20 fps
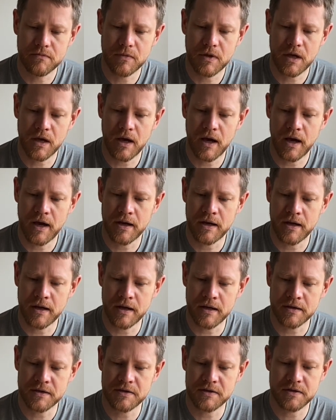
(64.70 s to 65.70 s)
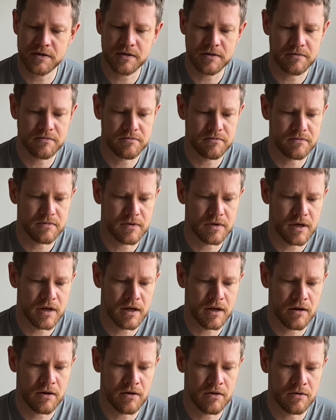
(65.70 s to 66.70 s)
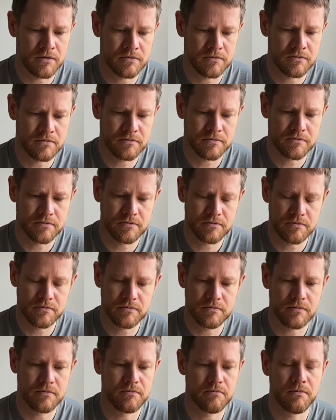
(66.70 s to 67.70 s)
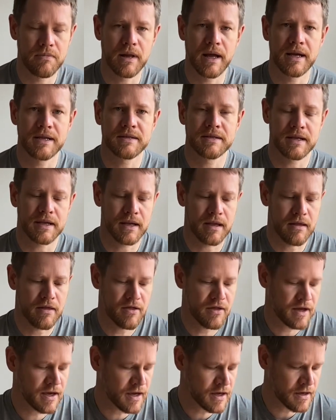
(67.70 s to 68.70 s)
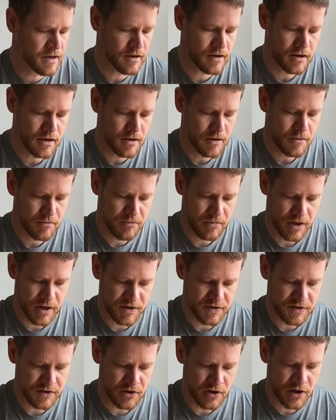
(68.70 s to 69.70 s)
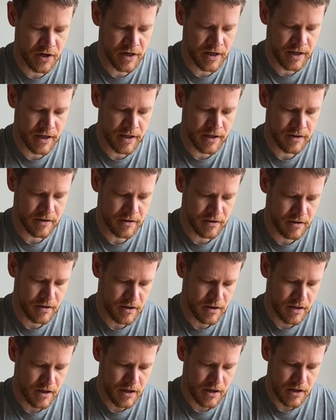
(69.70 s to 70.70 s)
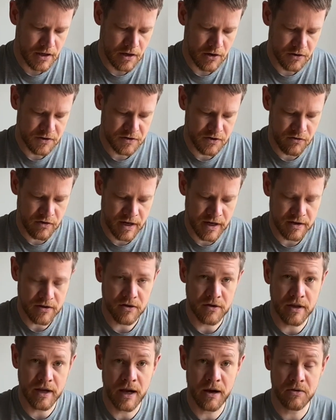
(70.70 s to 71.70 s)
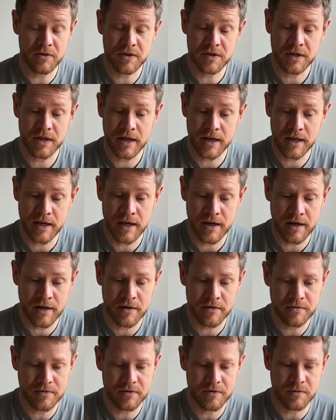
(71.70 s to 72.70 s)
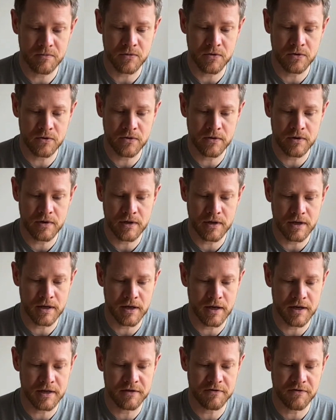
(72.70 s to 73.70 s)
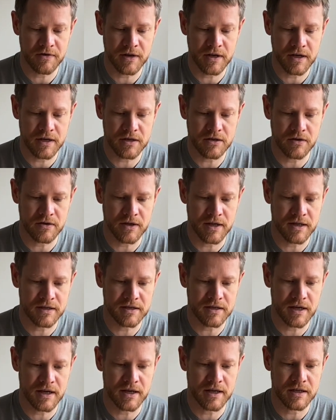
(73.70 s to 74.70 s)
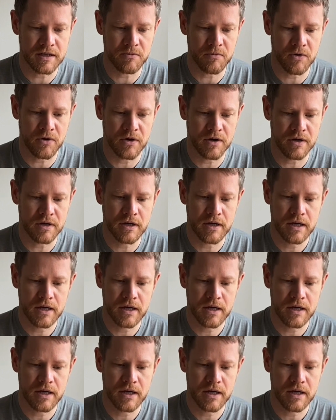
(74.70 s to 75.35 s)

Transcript: Kydex nylon plastic thing, pretty sturdy, looks great on the outside here, smooth and nice finish. On the inside it's more